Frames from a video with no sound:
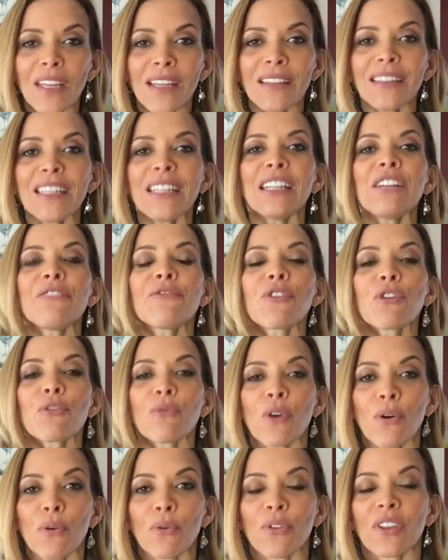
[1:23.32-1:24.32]
the need for
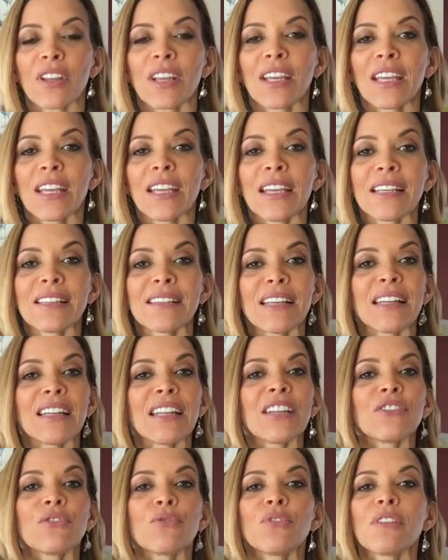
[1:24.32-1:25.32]
growth is the
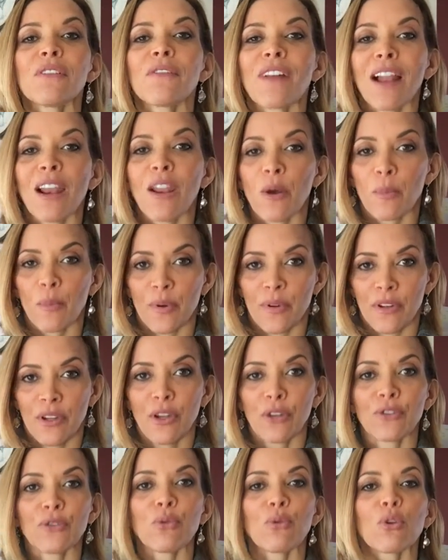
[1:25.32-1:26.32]
need to develop,
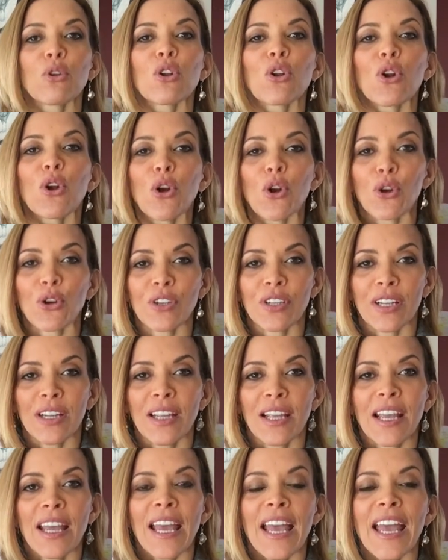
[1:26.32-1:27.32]
to learn.
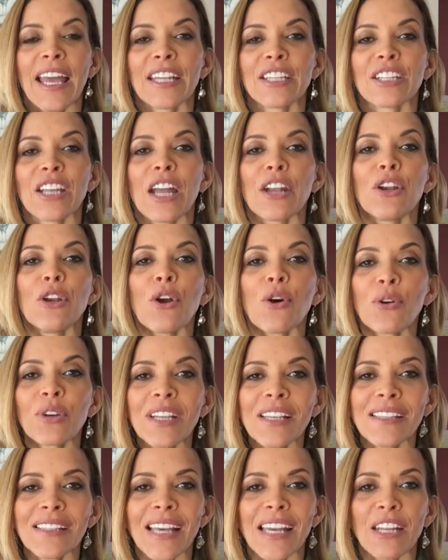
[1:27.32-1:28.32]
And
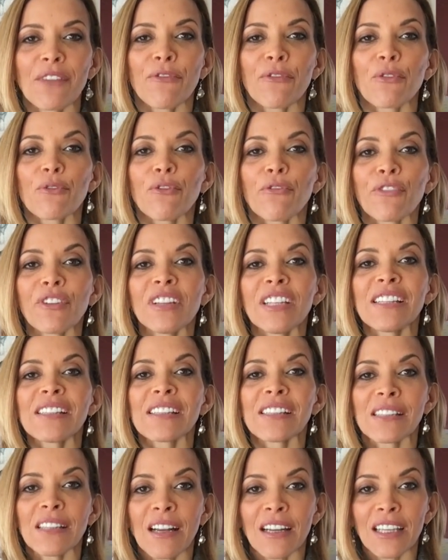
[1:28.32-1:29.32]
notice that if you're feeling
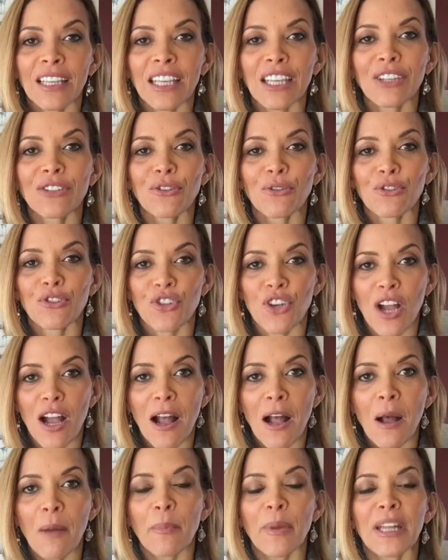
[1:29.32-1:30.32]
stuck in your
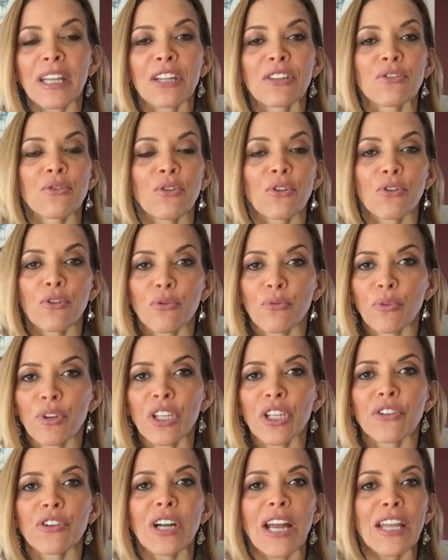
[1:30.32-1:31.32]
job and in your
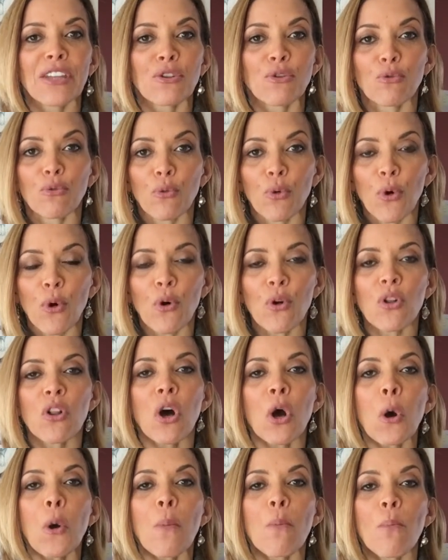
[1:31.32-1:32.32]
career and your role,
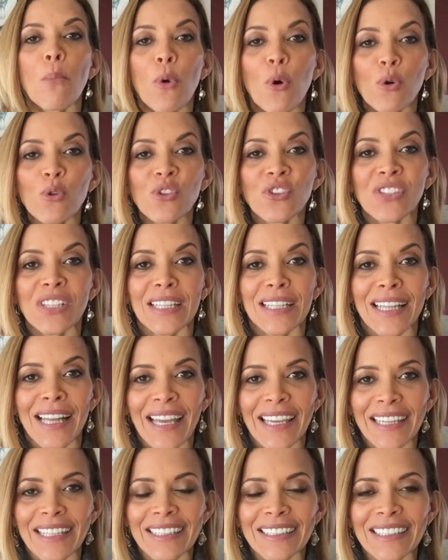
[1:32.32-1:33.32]
most
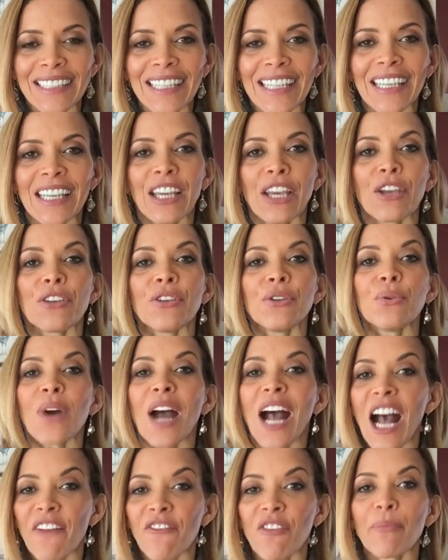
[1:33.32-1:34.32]
likely you
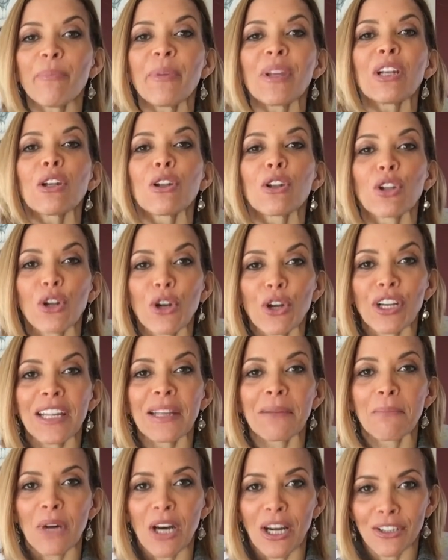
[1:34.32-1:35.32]
haven't been
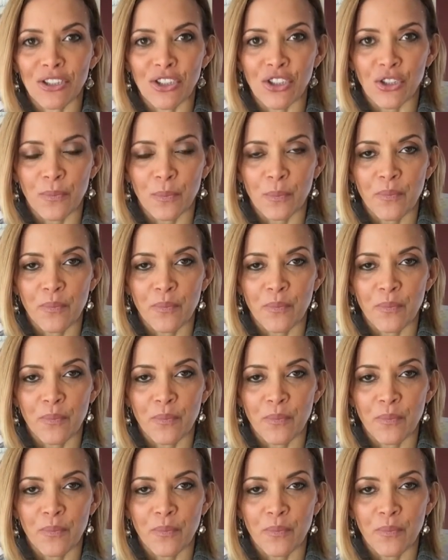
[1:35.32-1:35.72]
learning much.